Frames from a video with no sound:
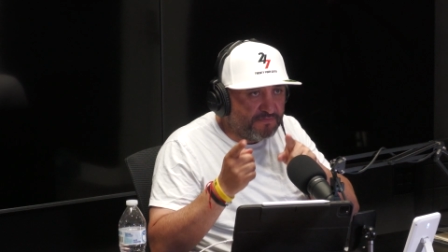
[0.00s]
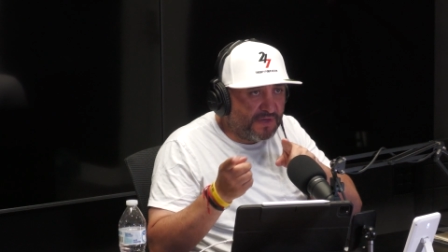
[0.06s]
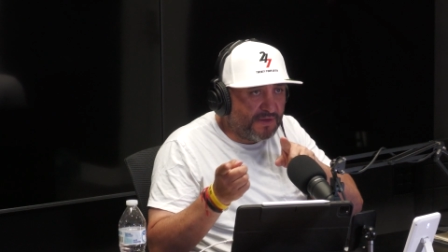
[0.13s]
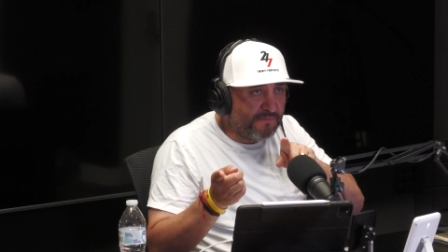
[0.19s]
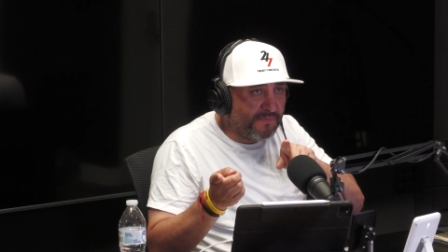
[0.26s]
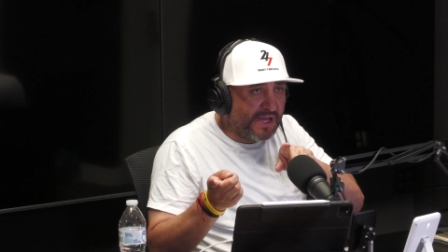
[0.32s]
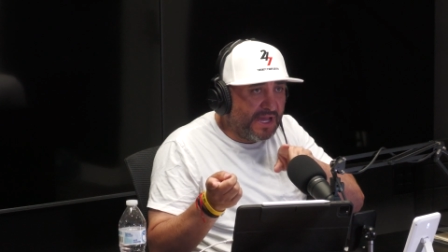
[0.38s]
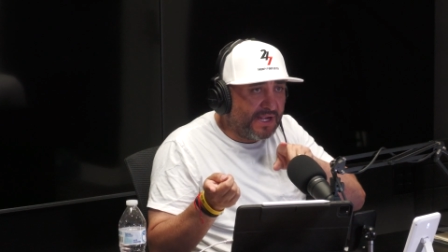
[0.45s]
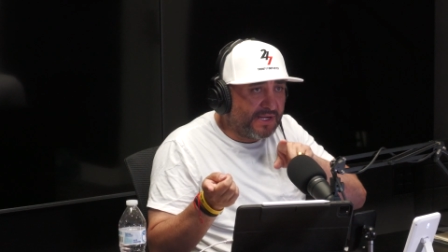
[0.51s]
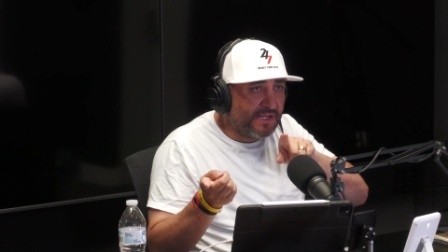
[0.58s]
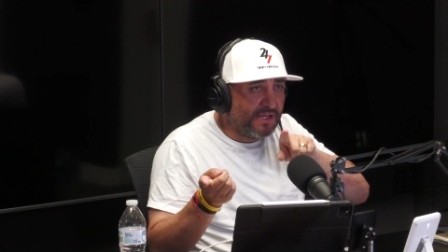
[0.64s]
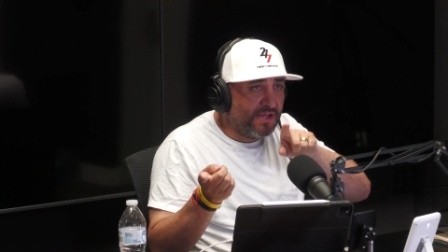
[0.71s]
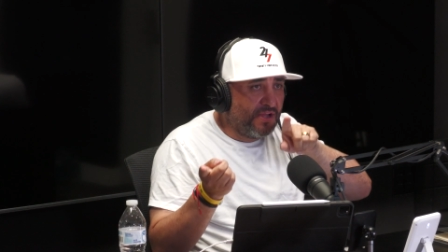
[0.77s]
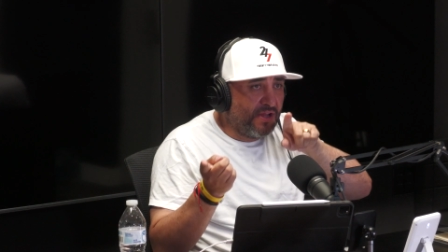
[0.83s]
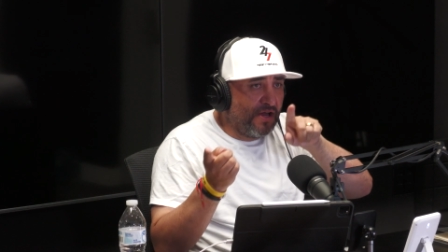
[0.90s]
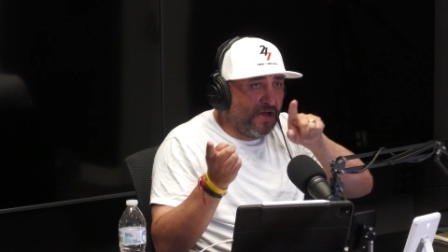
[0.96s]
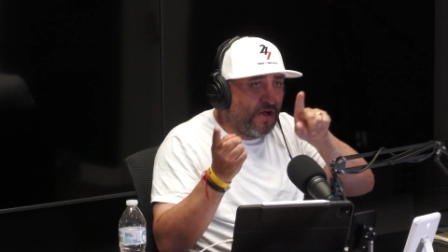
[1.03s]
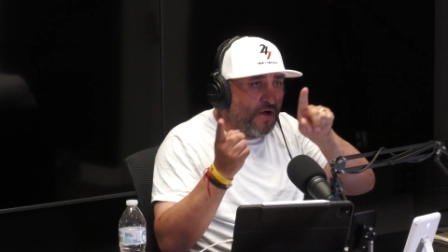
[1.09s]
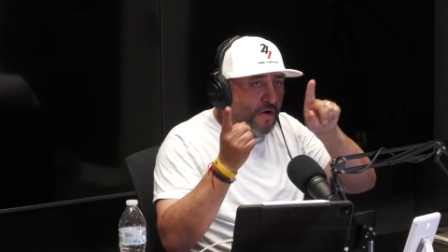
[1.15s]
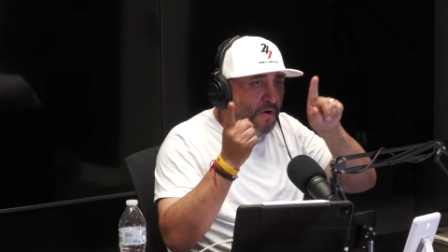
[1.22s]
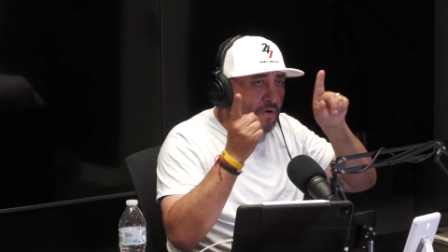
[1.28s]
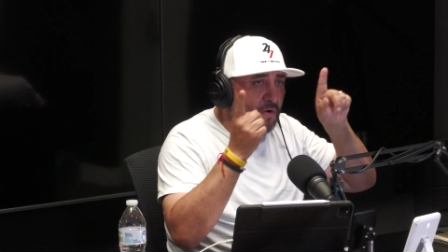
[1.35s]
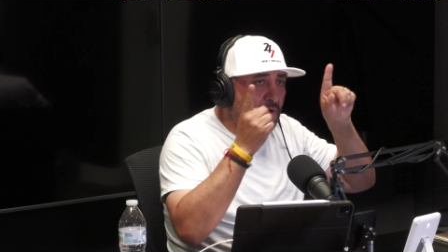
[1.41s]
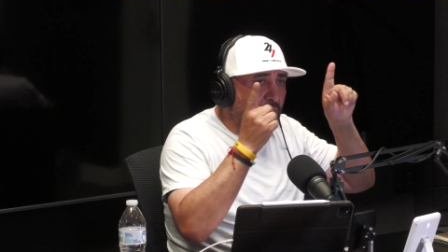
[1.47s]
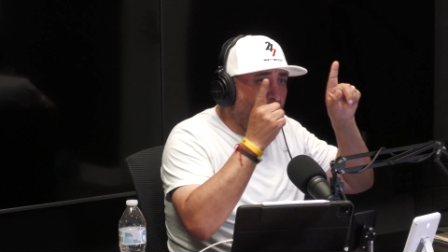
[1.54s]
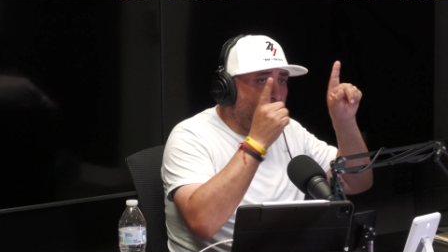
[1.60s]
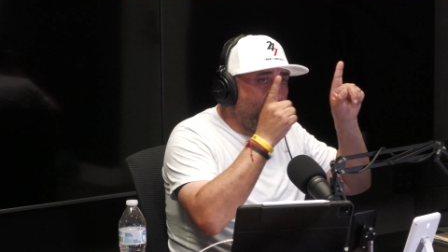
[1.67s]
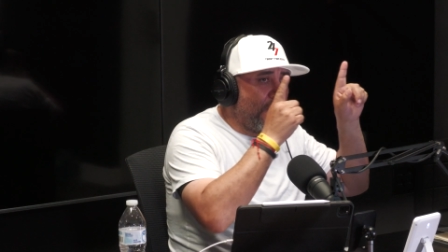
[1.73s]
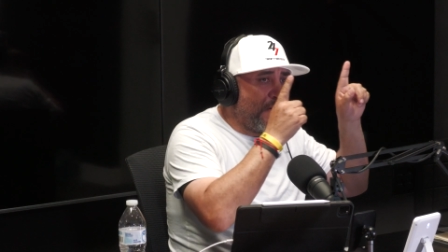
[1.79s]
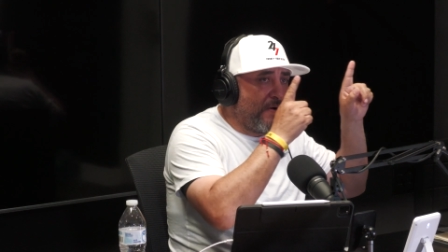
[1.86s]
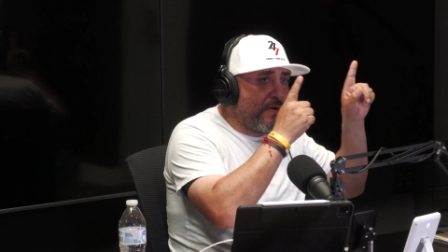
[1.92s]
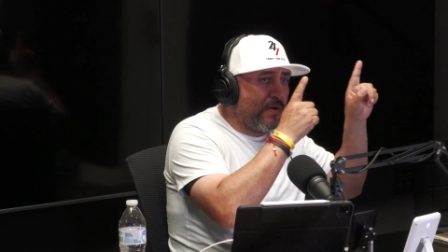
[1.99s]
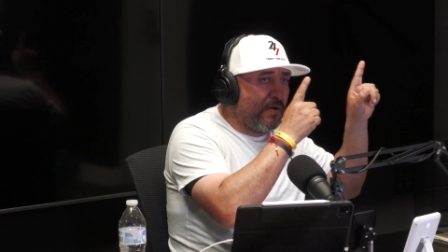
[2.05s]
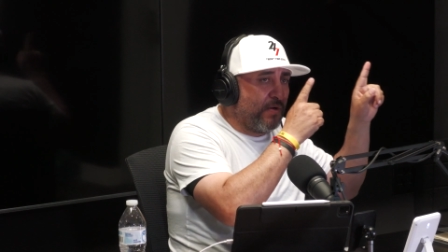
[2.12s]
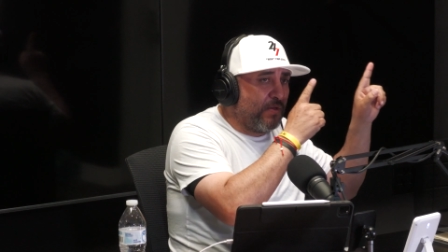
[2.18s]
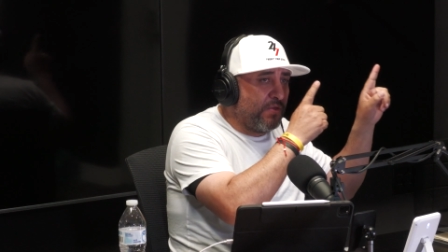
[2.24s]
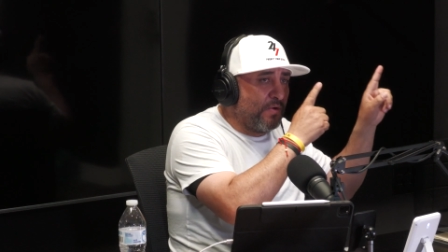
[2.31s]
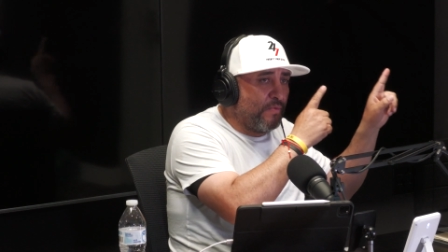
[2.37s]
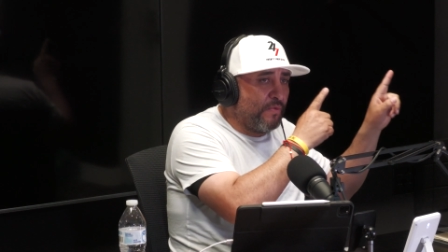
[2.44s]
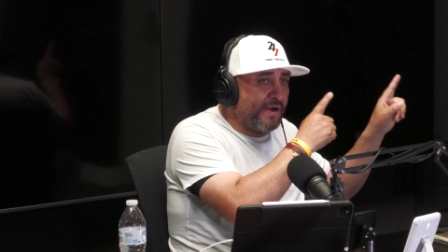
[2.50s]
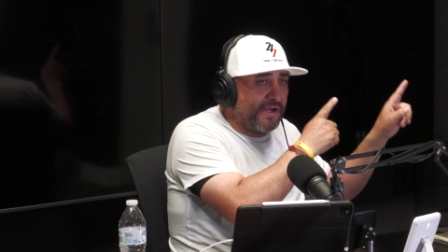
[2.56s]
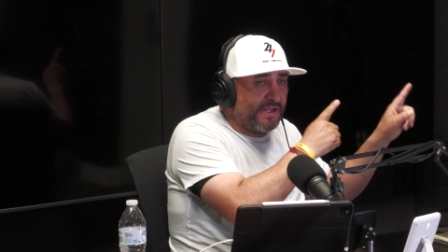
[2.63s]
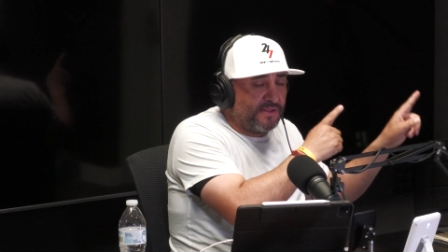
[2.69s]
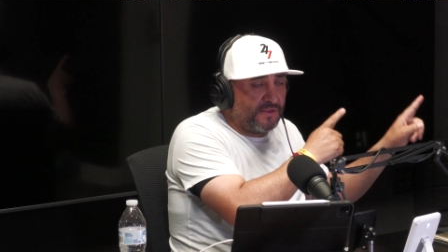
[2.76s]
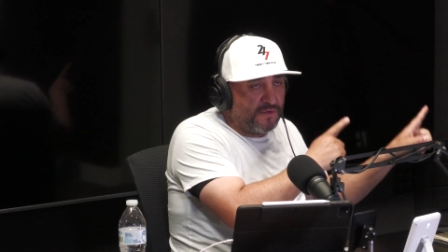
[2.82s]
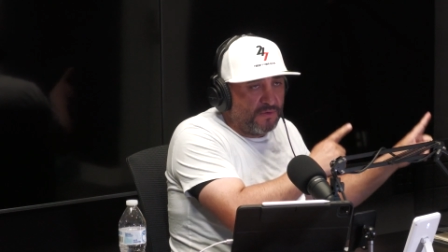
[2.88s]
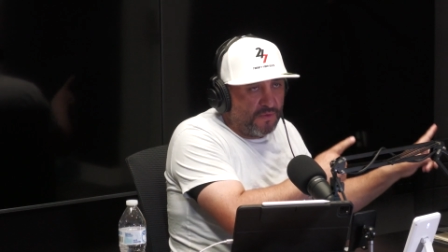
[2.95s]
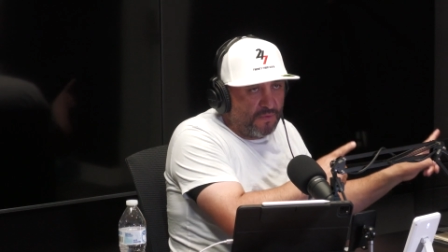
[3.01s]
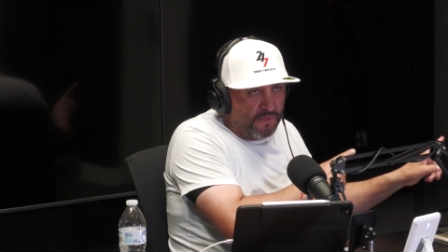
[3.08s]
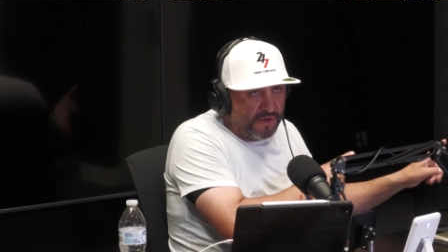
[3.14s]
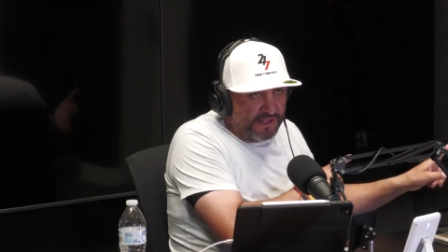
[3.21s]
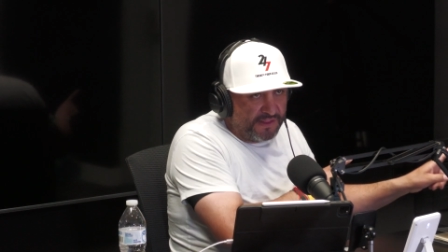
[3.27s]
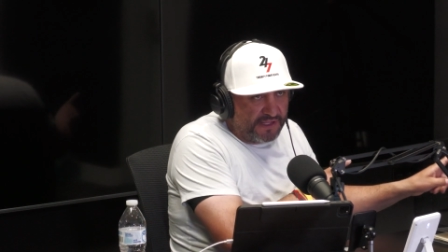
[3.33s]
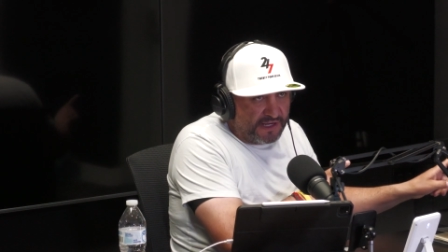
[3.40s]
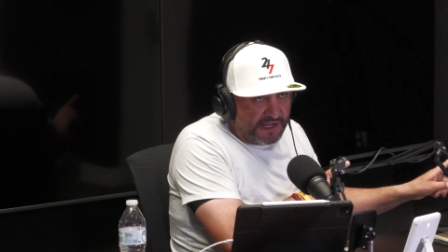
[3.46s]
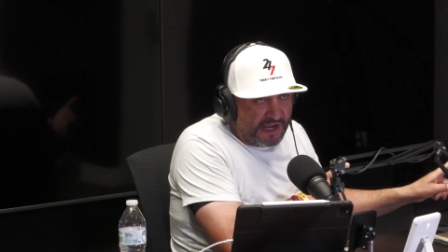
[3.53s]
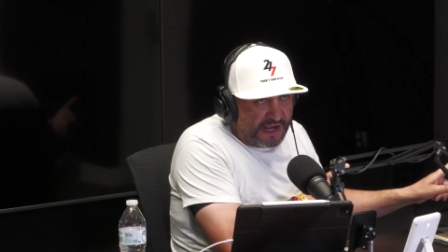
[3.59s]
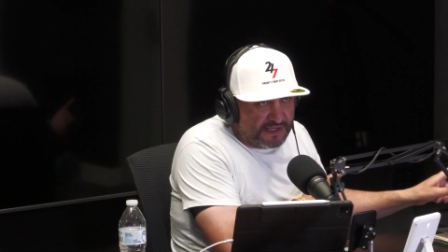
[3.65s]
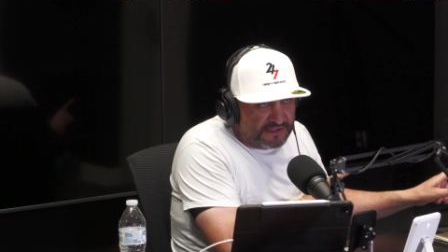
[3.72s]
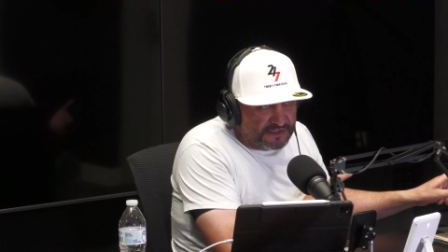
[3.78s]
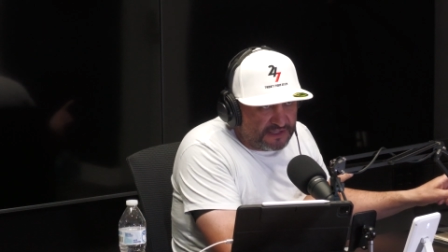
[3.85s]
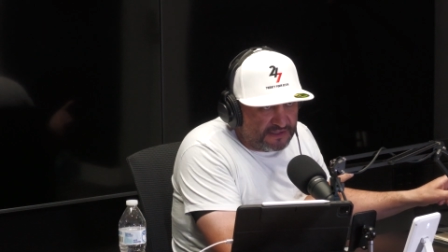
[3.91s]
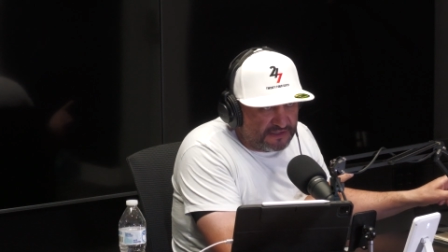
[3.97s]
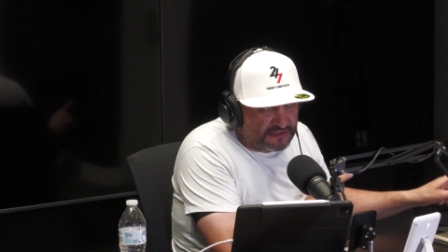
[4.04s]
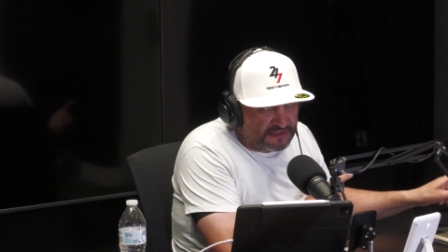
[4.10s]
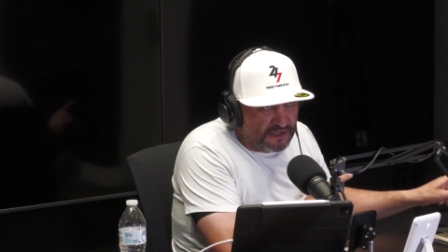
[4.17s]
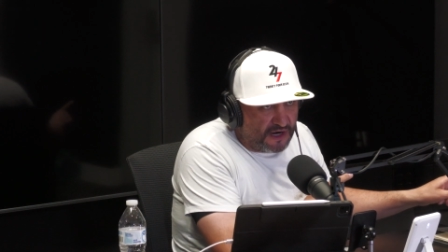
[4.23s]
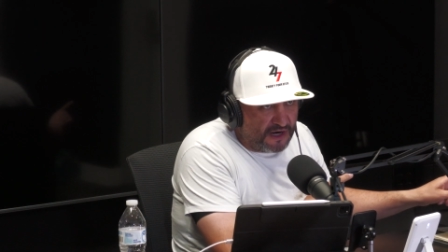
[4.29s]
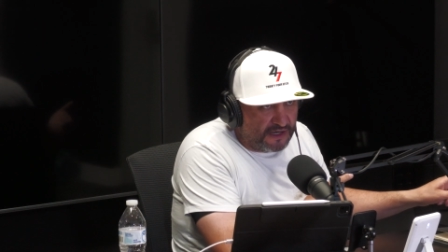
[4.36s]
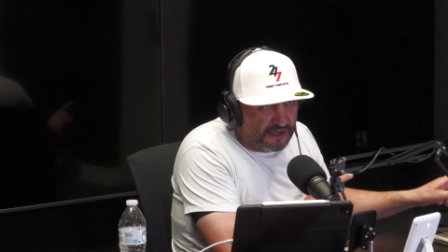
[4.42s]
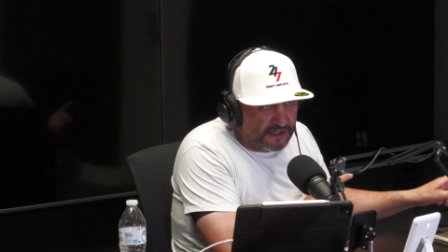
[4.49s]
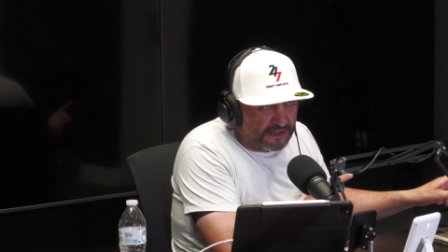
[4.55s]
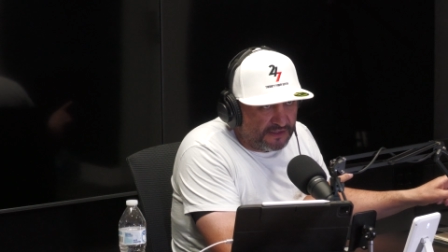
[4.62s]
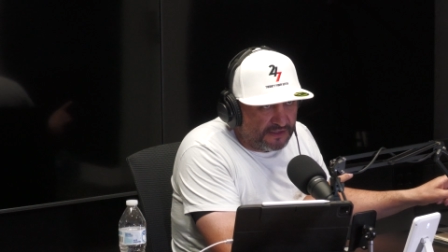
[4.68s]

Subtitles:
me back all the way to when the cancer started.